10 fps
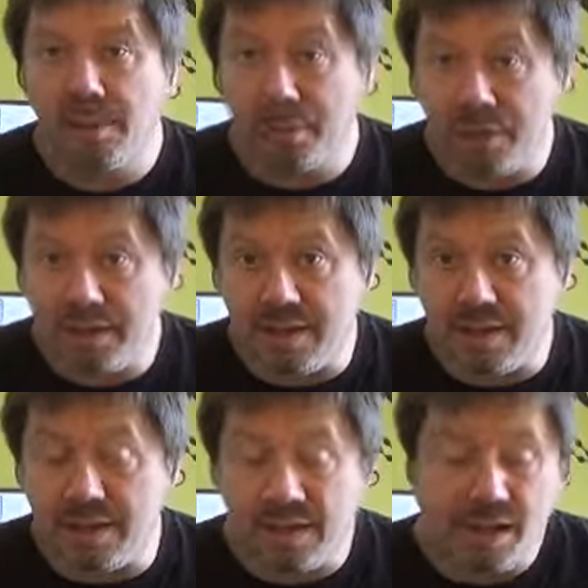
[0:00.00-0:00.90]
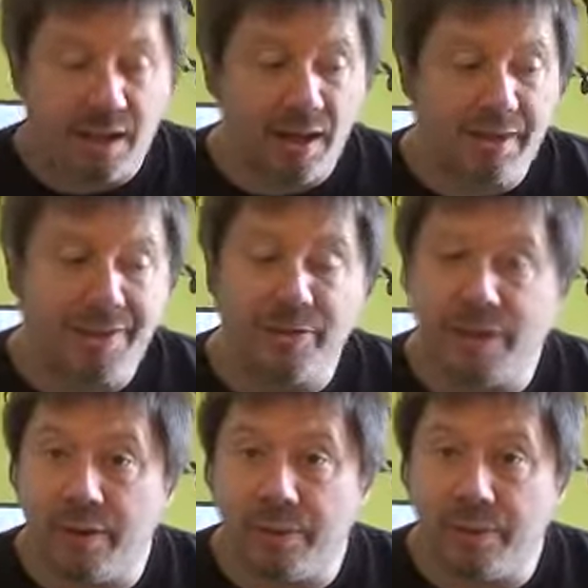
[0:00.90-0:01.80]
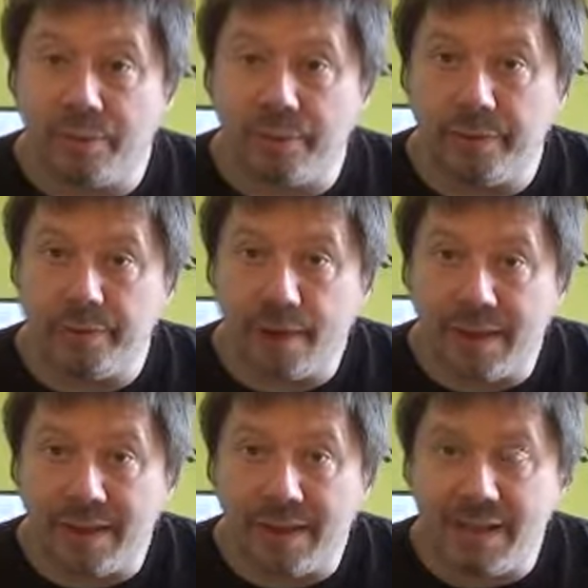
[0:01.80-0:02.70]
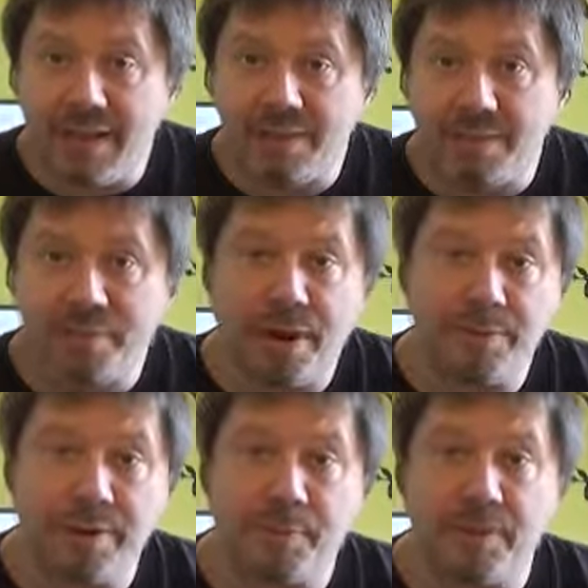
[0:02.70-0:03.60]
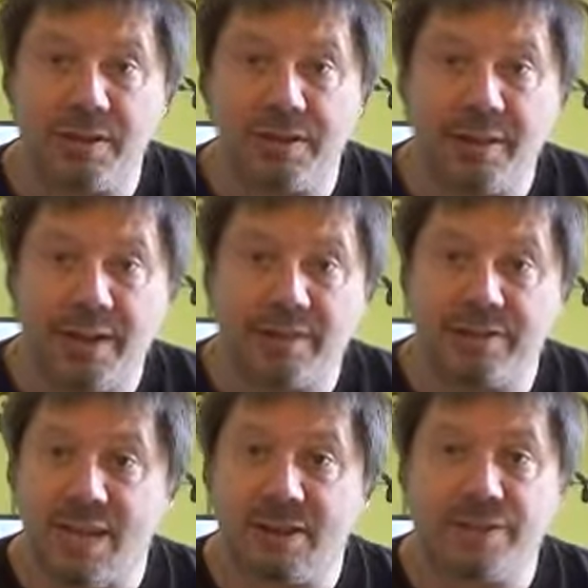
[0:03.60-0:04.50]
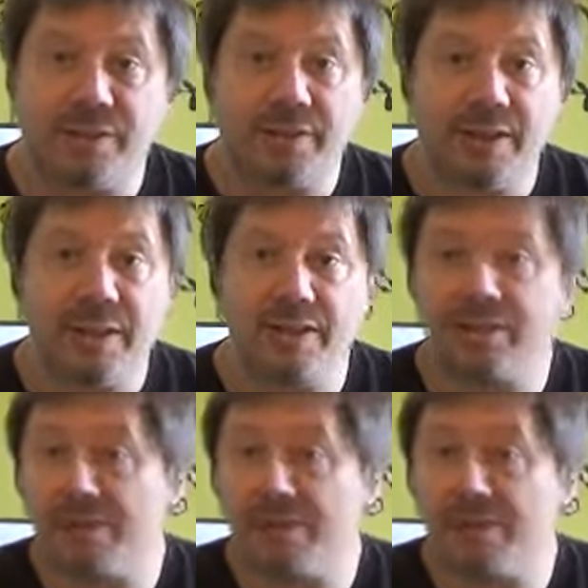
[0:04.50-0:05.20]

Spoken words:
printed. I don't know why that is. Perhaps it's because of lack of sales on these or